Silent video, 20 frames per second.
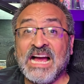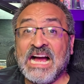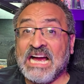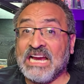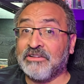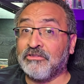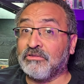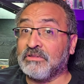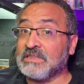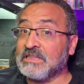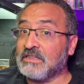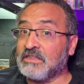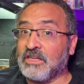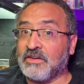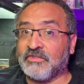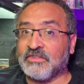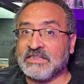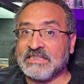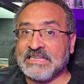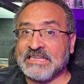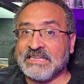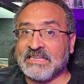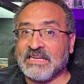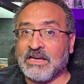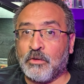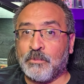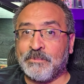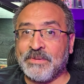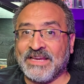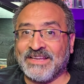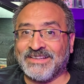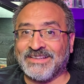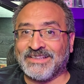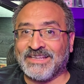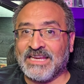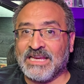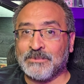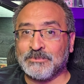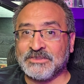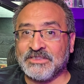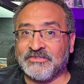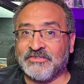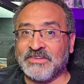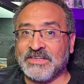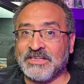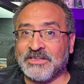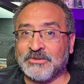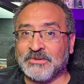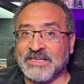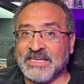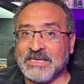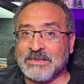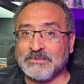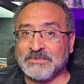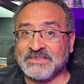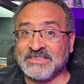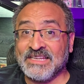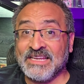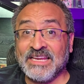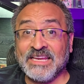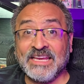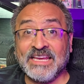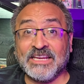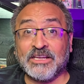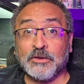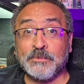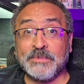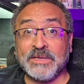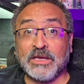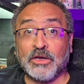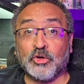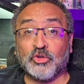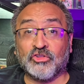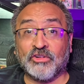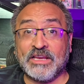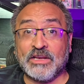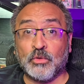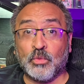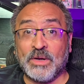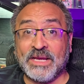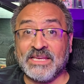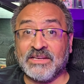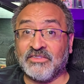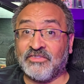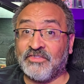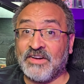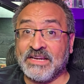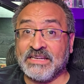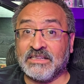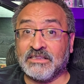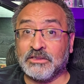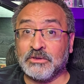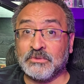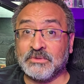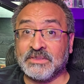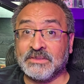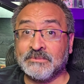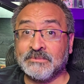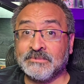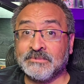I really love cleaning out bandit camps in video games. It can be a great way to find loot.